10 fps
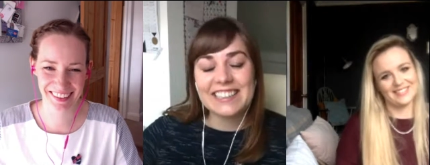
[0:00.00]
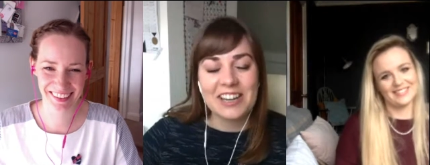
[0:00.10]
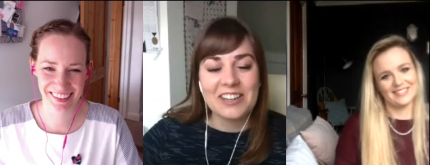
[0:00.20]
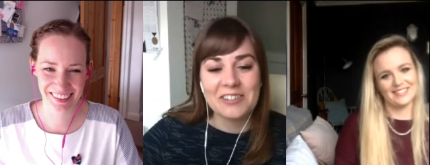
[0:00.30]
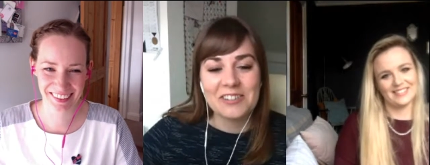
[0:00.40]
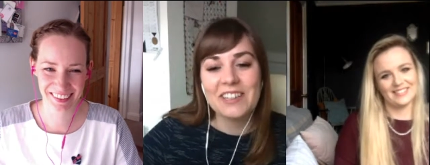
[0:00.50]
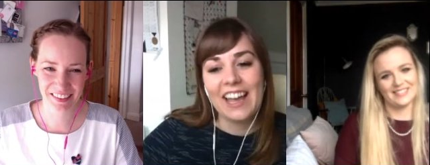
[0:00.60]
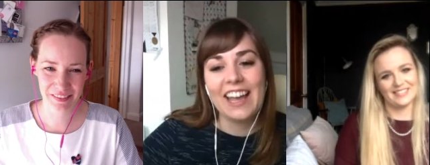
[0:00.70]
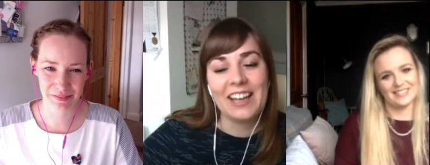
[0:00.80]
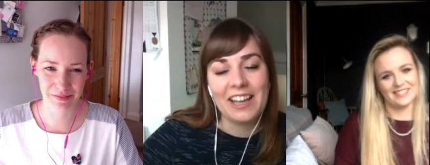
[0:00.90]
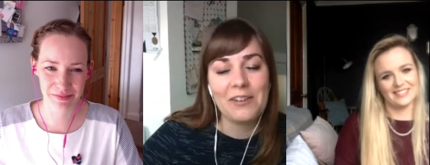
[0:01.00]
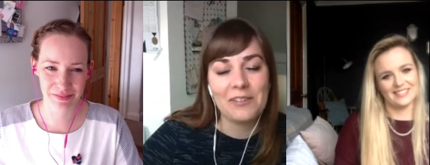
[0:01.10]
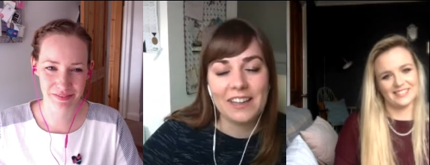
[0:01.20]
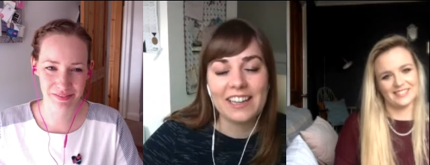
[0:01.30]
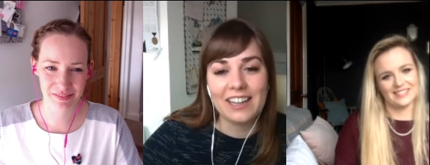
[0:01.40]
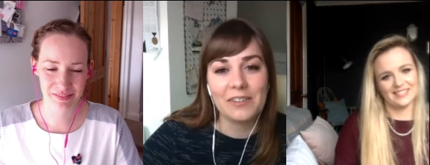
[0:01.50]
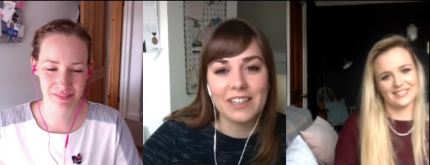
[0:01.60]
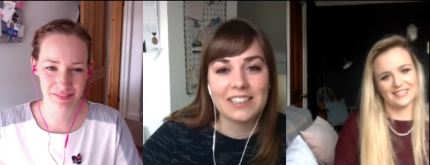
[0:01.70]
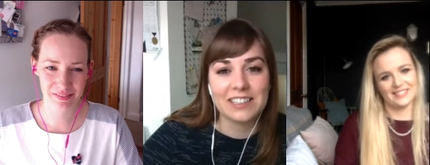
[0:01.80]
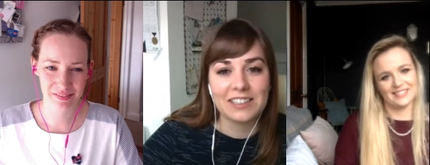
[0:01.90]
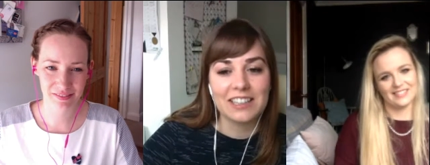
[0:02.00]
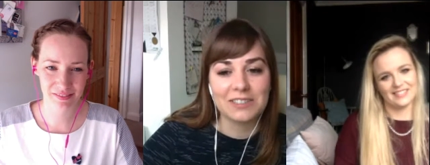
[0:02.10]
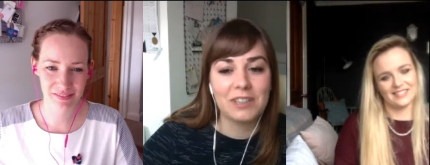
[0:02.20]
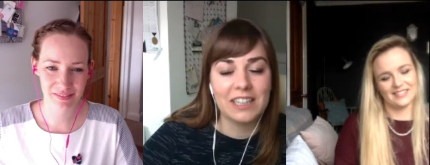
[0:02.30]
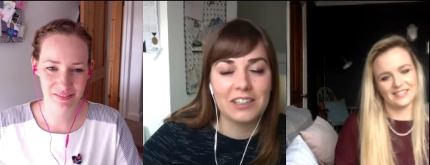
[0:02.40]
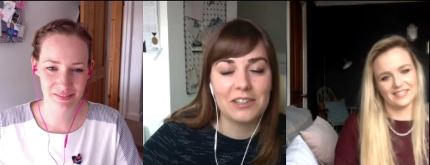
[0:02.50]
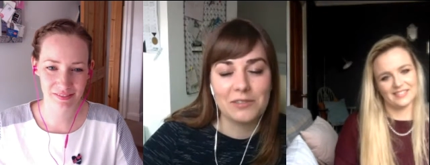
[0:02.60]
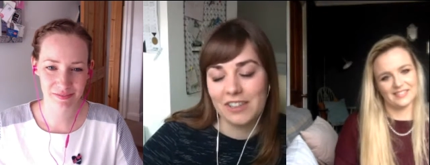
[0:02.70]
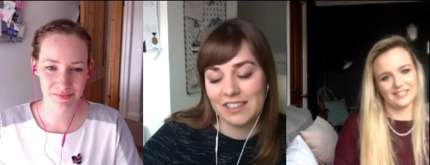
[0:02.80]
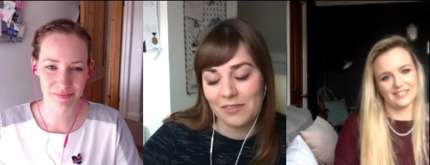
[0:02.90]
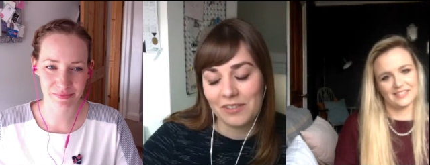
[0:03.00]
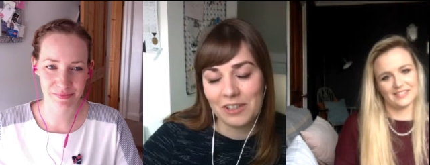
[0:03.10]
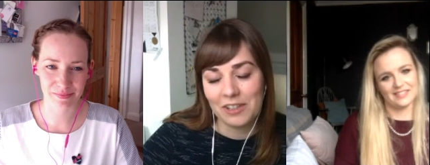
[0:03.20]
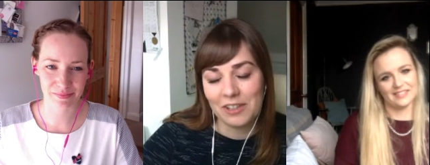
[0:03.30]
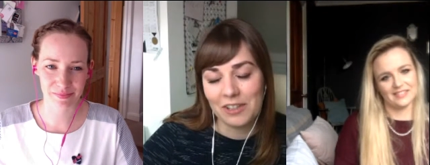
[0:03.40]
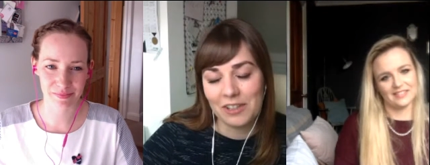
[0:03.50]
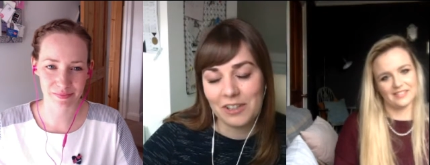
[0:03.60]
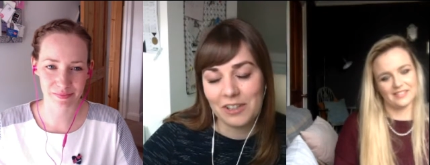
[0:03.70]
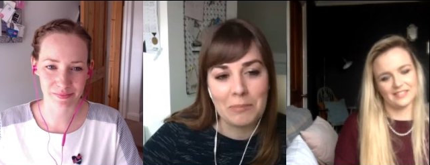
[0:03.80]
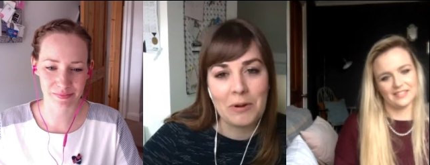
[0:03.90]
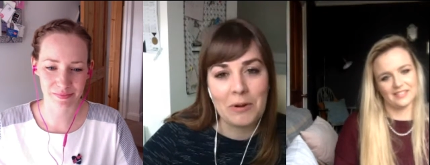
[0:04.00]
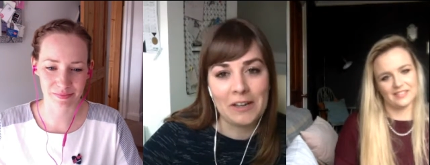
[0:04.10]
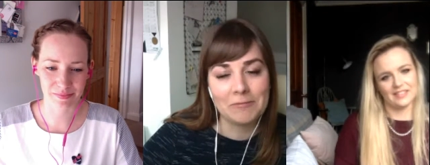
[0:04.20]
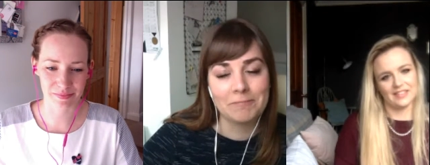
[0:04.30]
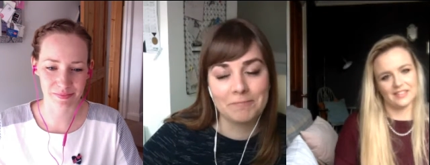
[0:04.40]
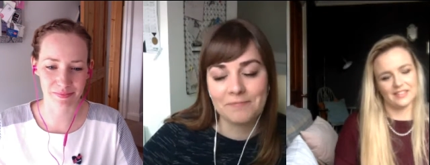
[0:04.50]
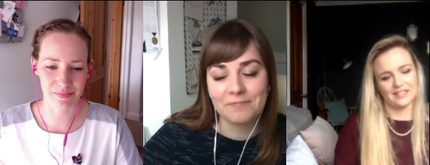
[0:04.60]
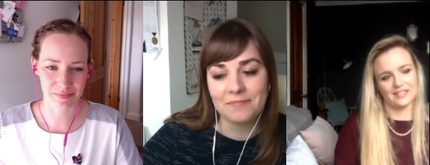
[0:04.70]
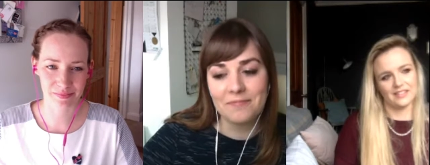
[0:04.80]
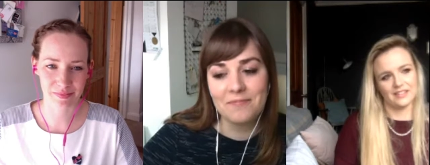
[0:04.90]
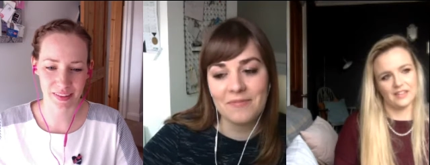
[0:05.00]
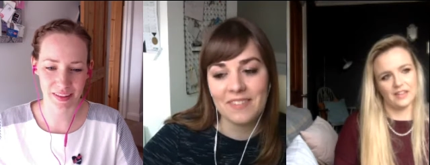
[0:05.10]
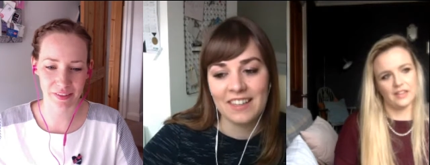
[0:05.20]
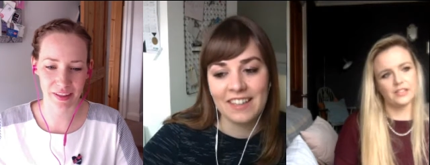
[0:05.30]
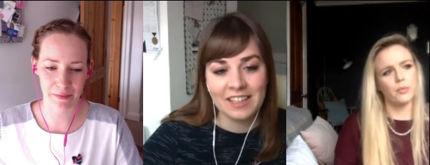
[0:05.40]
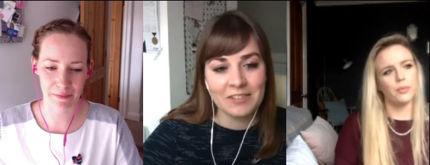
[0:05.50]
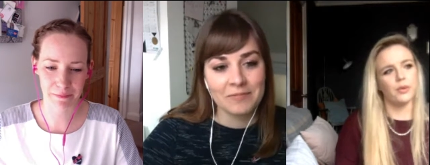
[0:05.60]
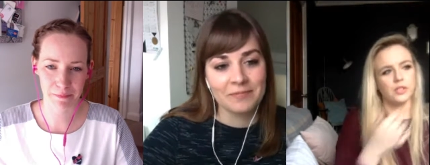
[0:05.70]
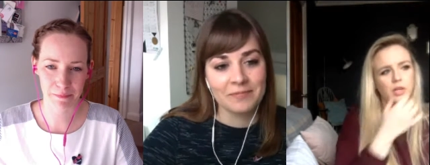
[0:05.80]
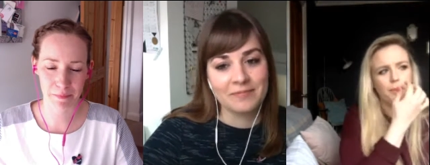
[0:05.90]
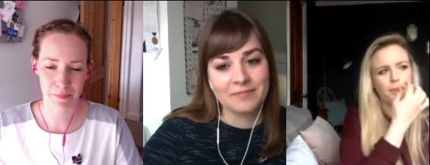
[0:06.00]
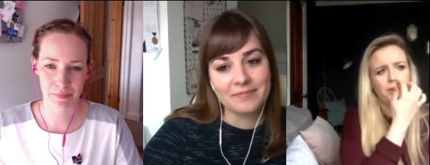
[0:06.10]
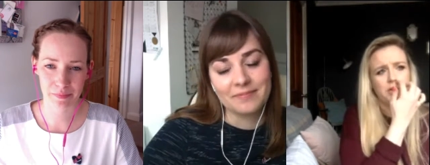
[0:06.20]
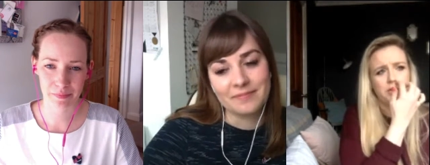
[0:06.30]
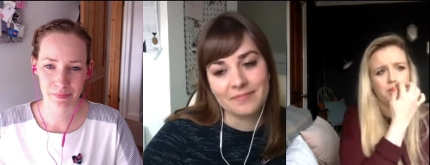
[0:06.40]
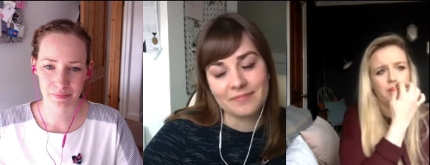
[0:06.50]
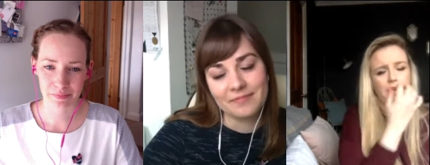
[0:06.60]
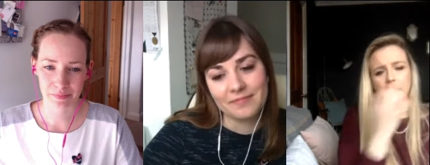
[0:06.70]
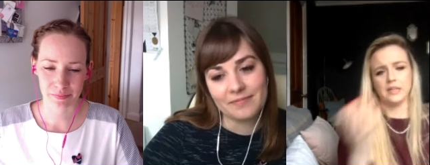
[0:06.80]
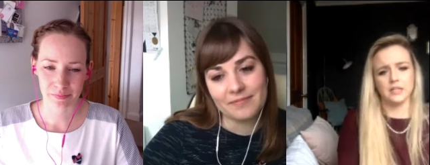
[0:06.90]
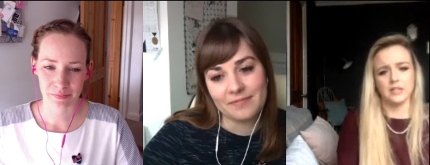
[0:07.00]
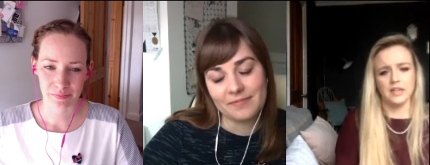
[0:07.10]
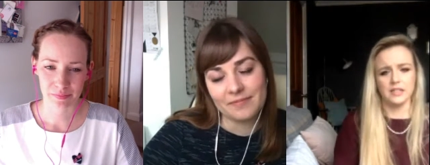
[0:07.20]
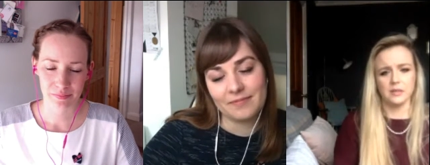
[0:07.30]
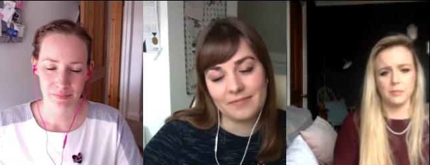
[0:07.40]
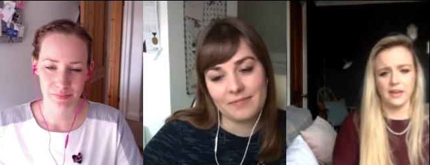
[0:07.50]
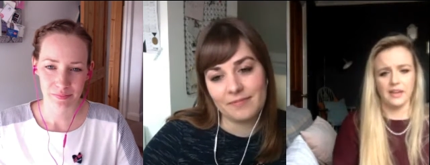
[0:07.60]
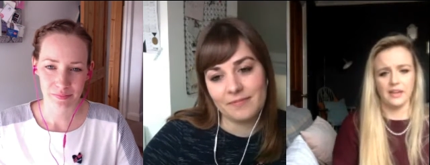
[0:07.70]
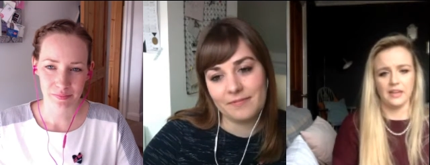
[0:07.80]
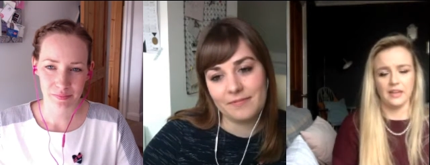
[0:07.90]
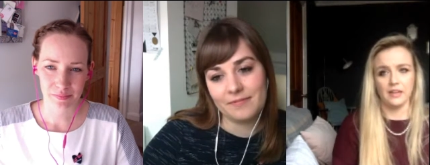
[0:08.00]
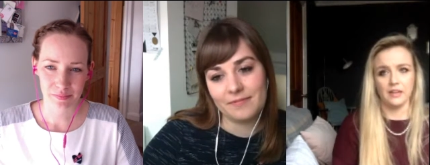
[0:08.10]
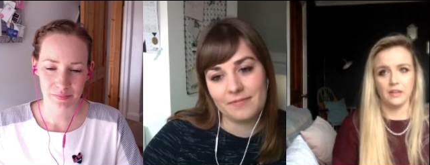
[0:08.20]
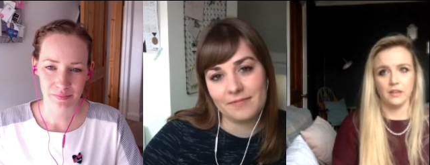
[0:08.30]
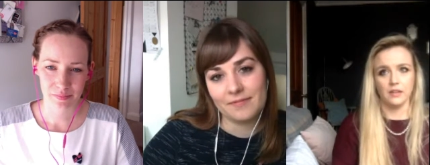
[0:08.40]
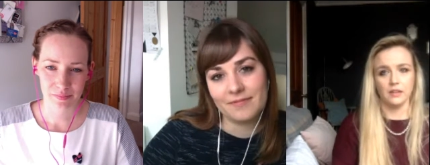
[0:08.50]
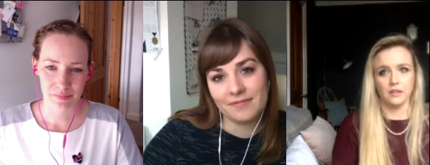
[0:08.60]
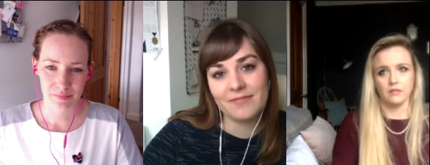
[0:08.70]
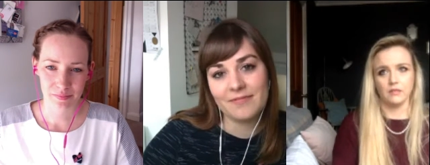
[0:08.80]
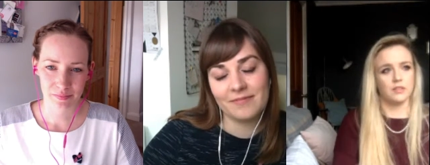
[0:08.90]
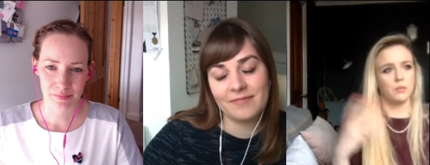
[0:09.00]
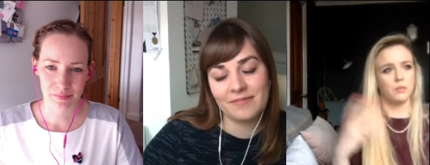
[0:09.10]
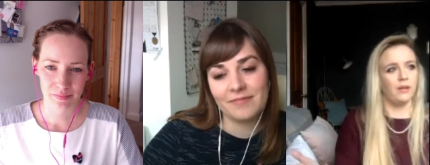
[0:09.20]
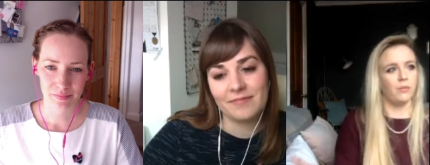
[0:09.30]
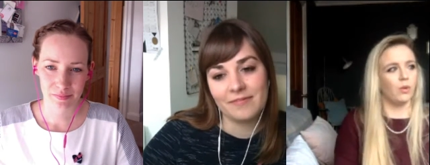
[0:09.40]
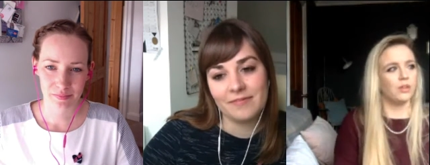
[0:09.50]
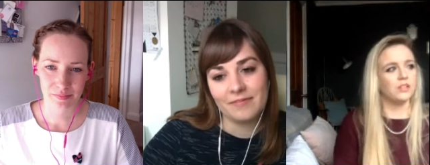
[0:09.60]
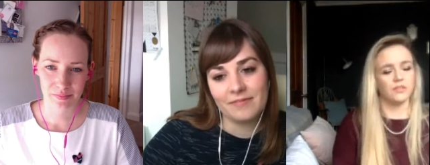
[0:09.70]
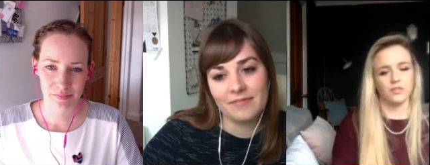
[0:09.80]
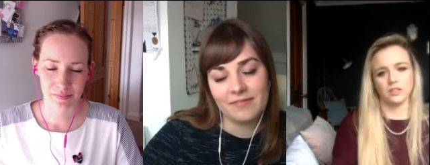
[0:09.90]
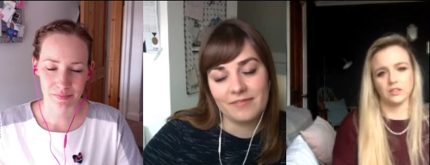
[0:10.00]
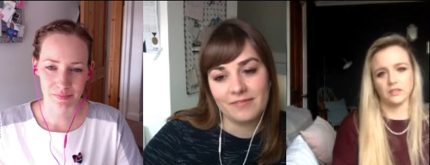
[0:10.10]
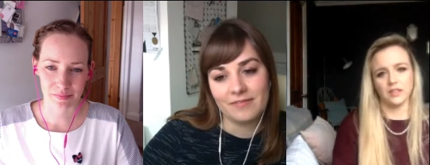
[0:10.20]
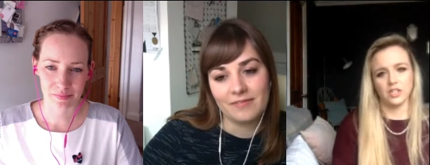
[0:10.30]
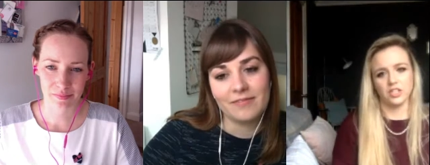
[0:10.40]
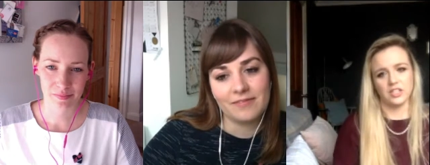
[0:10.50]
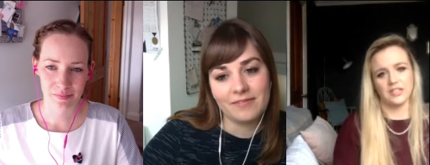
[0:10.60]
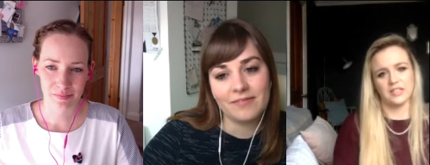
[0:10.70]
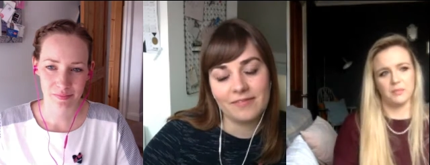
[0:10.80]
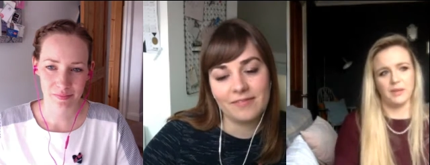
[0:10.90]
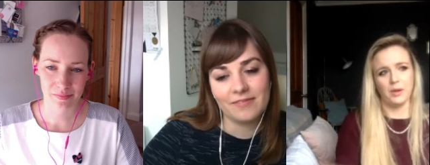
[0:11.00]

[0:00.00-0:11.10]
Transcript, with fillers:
Speaker 1: so yeah, I think I think that's that's really good advice to have a little mini mini break. Mm,
Speaker 2: definitely. And don't put don't put pressure on it. It doesn't need to be somewhere wonderful. It just needs